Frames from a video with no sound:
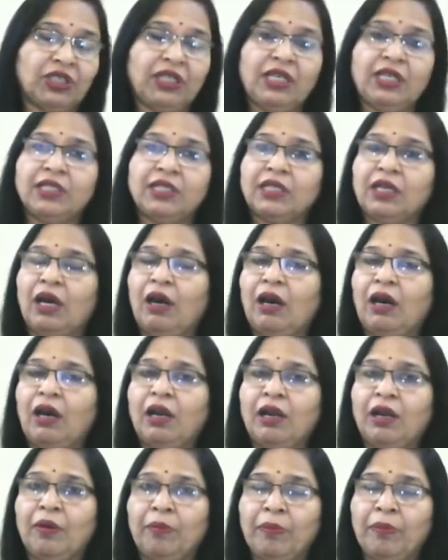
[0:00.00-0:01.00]
These
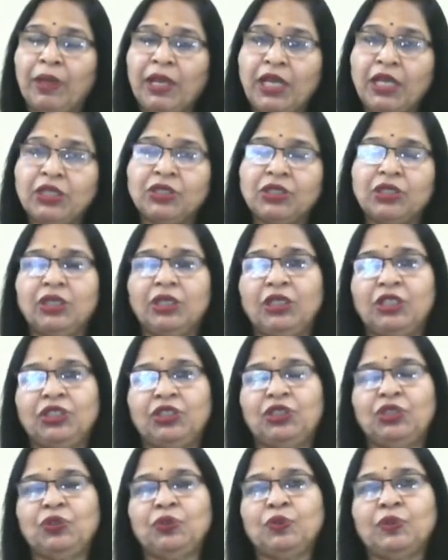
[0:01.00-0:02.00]
are major
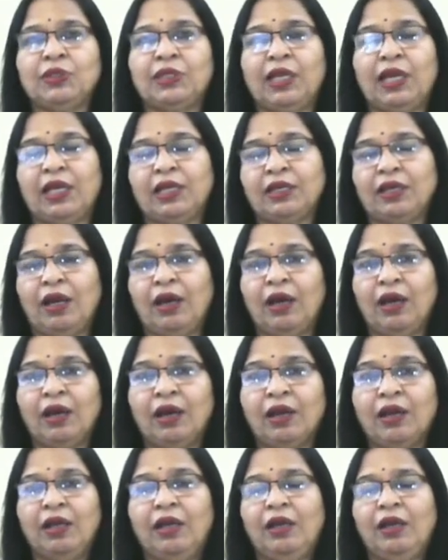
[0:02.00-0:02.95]
issues that are